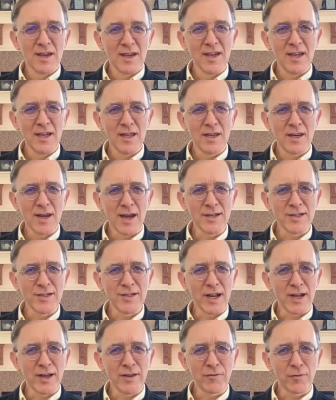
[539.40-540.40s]
In
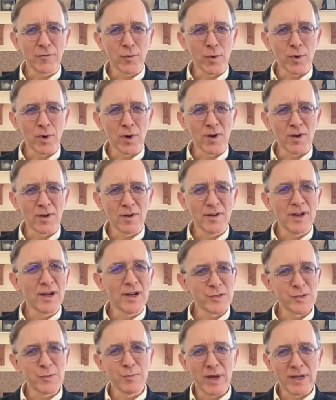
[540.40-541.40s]
1994,
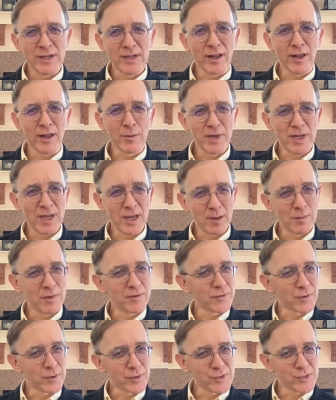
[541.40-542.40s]
Nelson Mandela became the
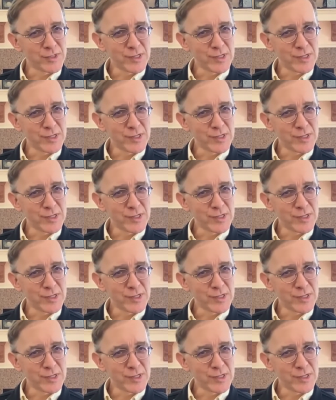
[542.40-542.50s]
first